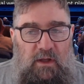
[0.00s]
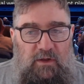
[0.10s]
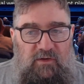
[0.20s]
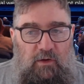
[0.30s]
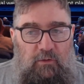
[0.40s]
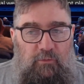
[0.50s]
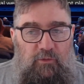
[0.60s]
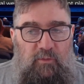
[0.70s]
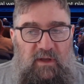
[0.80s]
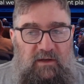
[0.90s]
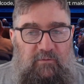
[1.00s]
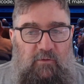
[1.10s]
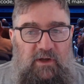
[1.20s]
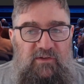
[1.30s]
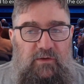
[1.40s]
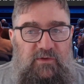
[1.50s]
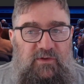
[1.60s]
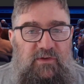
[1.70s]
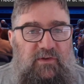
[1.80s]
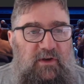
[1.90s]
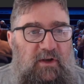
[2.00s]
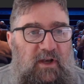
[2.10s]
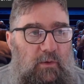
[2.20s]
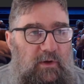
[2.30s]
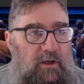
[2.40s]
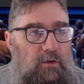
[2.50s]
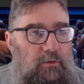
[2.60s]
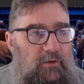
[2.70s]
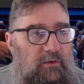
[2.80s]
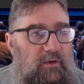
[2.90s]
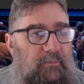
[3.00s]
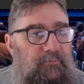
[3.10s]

Let's go through the many freight services that are now included.